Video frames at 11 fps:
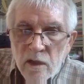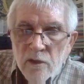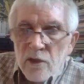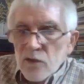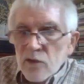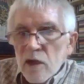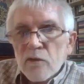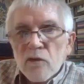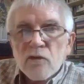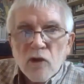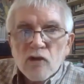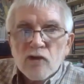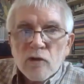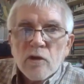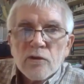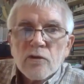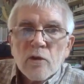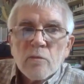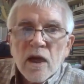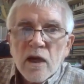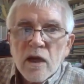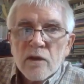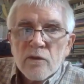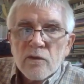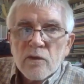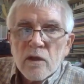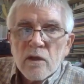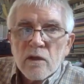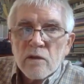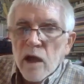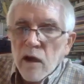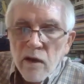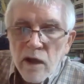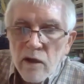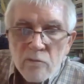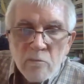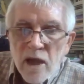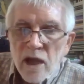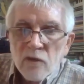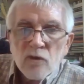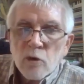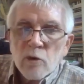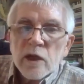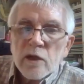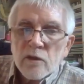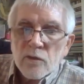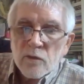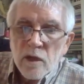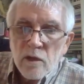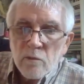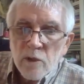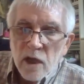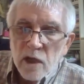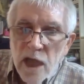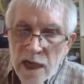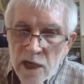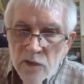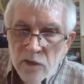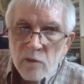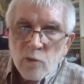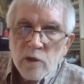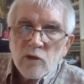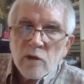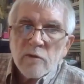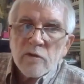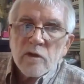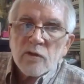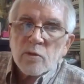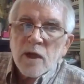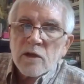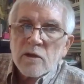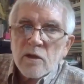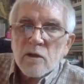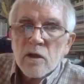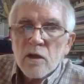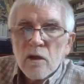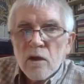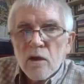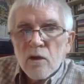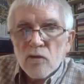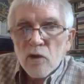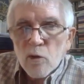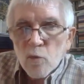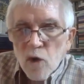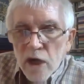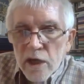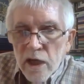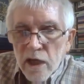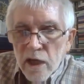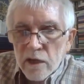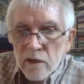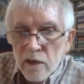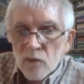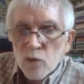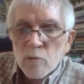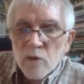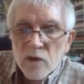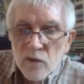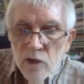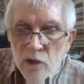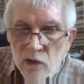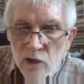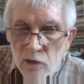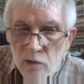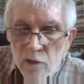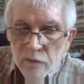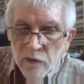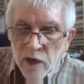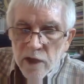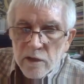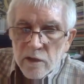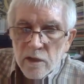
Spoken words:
These kinds of socialist demands now have mass audience beyond anything we could have expected. So on one hand, is we must continue the fight